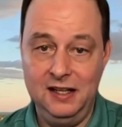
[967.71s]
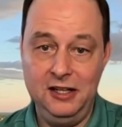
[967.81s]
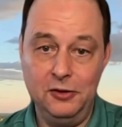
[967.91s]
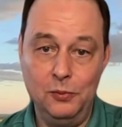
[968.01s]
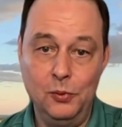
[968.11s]

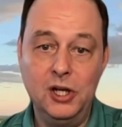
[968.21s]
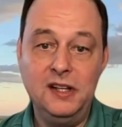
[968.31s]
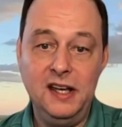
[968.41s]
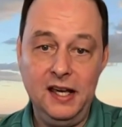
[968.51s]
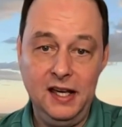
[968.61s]
you know,
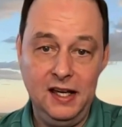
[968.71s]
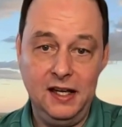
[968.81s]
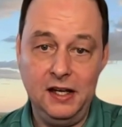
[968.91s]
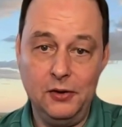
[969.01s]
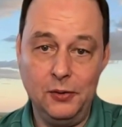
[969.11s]

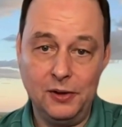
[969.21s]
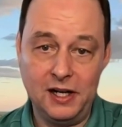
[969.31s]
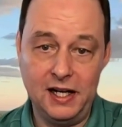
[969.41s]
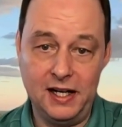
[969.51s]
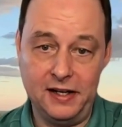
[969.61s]
1K or
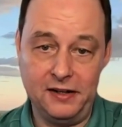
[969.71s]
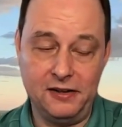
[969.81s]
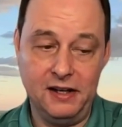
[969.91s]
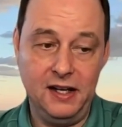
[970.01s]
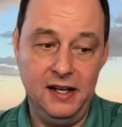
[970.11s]

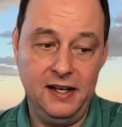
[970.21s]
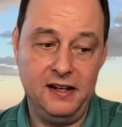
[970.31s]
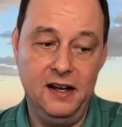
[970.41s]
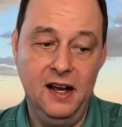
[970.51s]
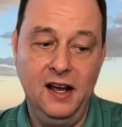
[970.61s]
higher.
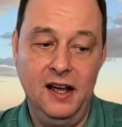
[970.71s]
And